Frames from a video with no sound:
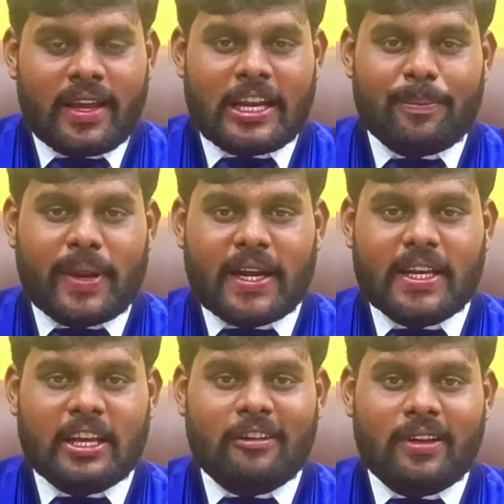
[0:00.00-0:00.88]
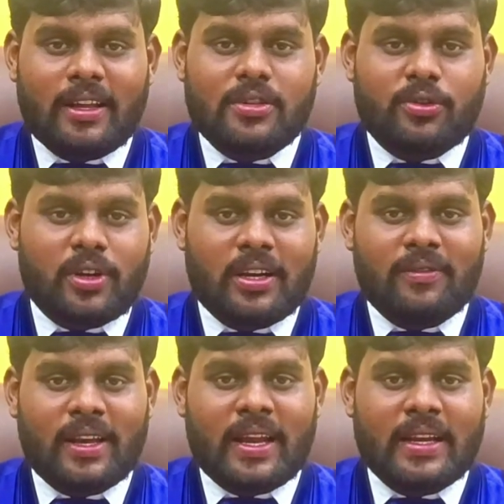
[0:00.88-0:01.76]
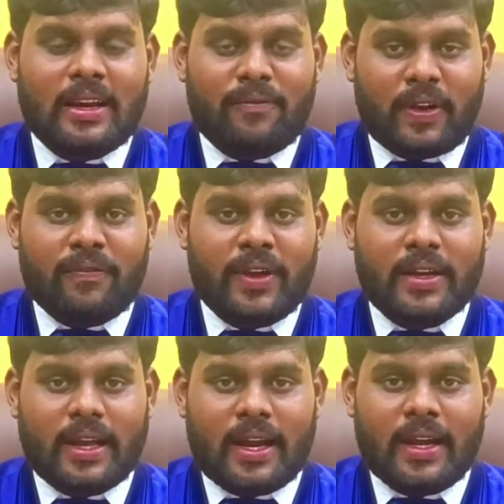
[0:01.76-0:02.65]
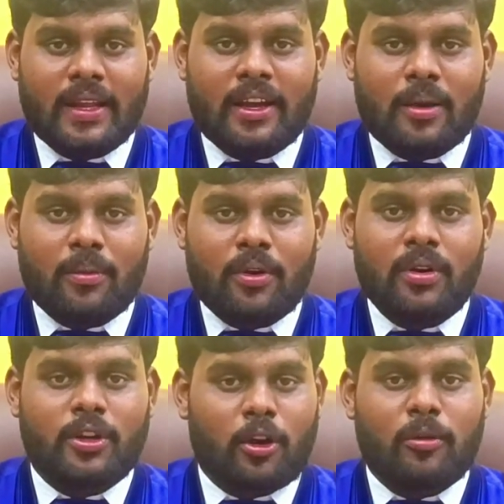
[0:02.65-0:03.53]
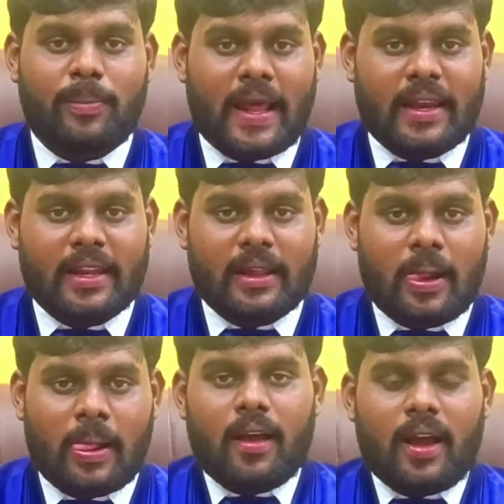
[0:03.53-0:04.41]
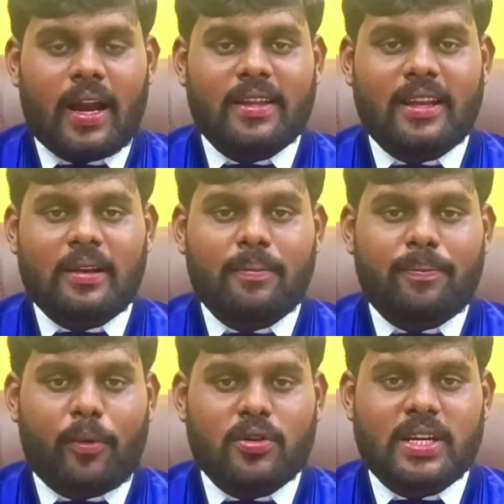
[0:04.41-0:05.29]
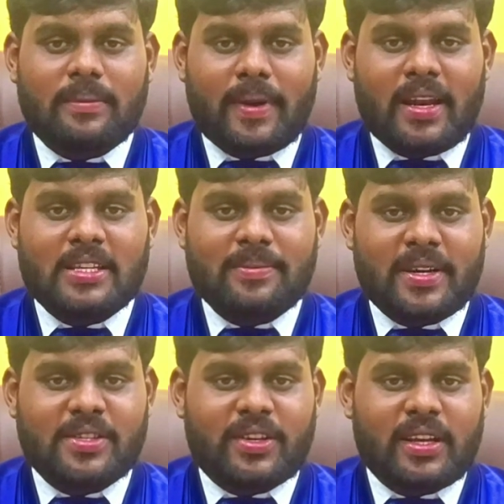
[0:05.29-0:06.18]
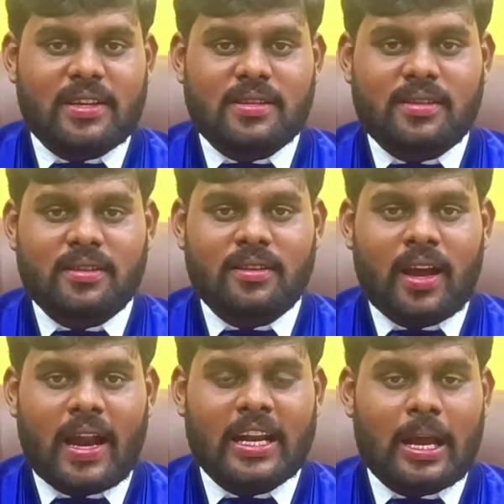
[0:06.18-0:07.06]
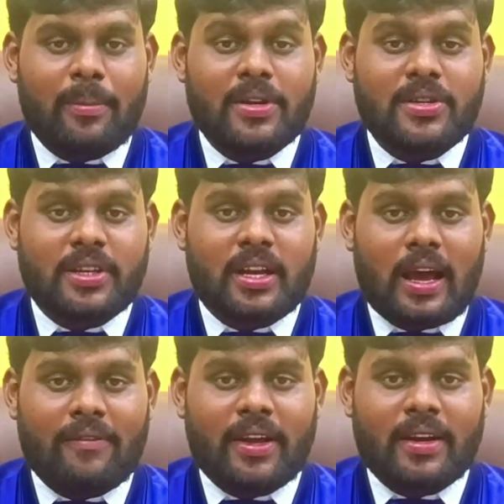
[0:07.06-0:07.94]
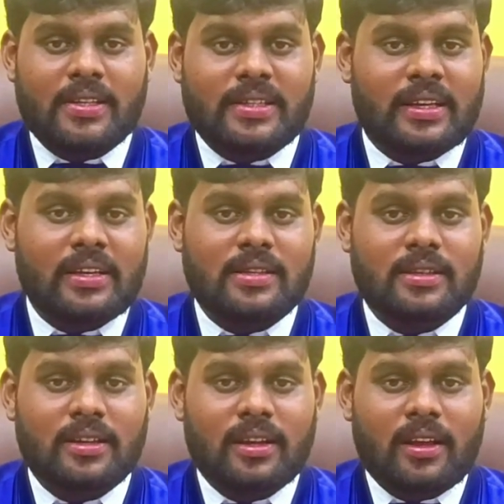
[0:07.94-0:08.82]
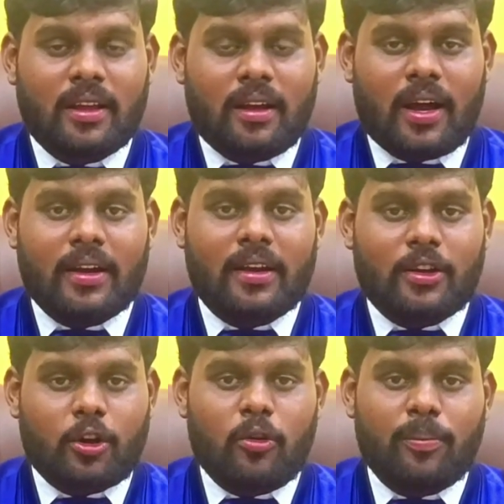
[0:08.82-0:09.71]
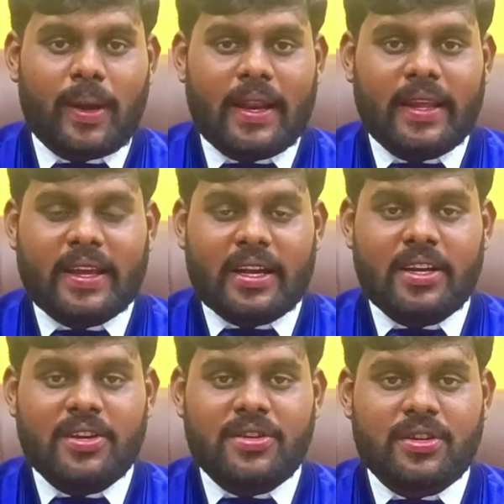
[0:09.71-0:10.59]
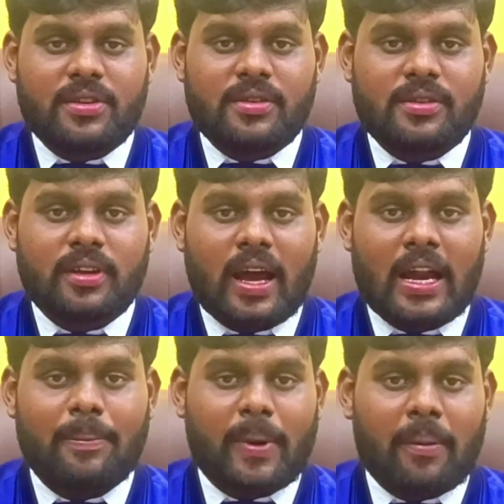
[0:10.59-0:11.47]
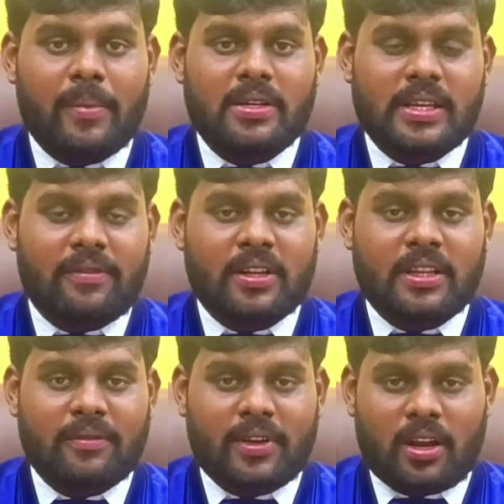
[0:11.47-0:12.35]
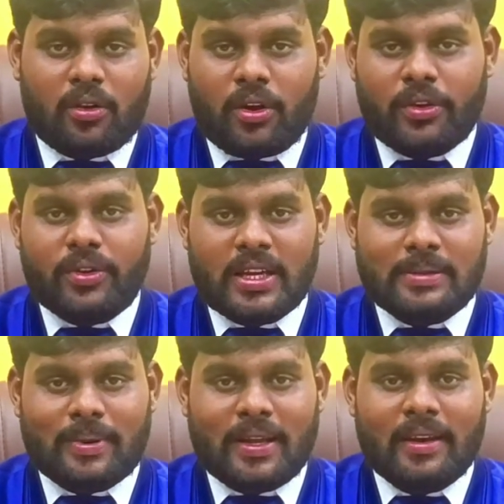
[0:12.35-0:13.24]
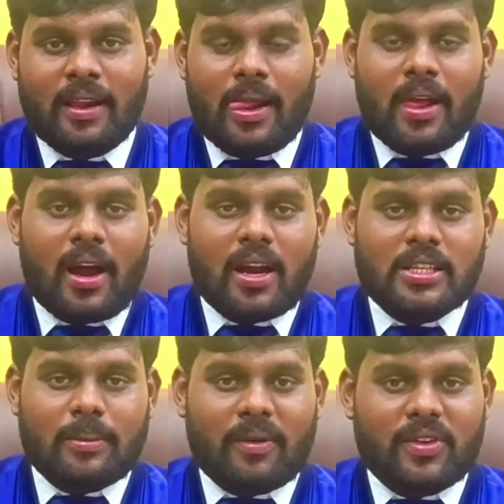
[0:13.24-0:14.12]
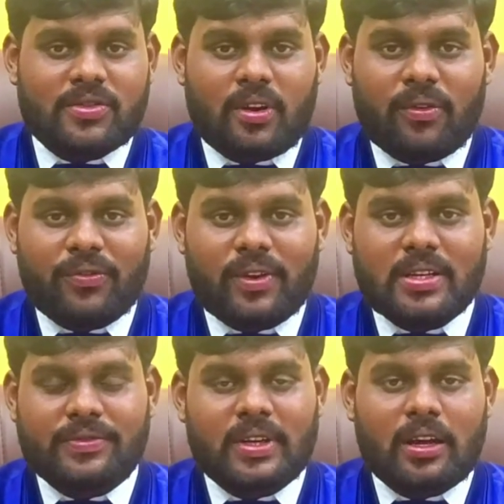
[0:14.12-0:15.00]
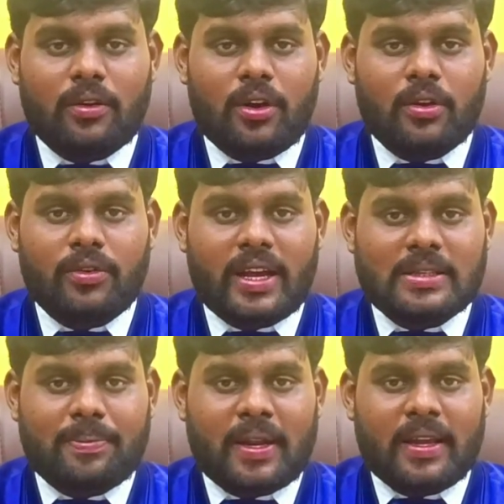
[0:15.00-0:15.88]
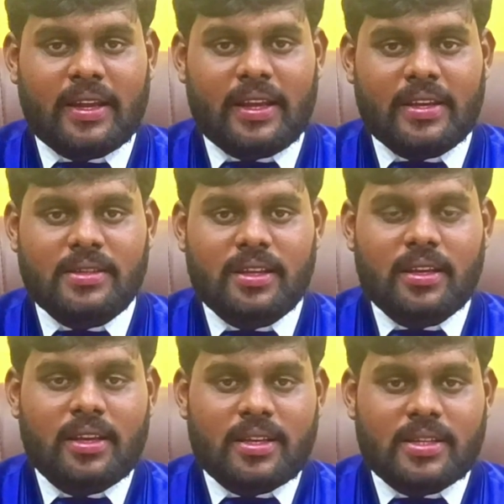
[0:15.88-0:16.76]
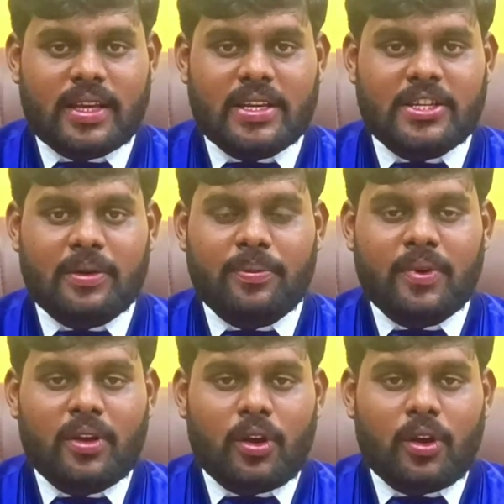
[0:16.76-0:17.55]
In a practical way student will get a perfect idea about town planning. And then project management skills and commercial awareness skills and town planning conditions and permits, everything we are going to explain. And some of the softwares we are going to explain is SketchUp,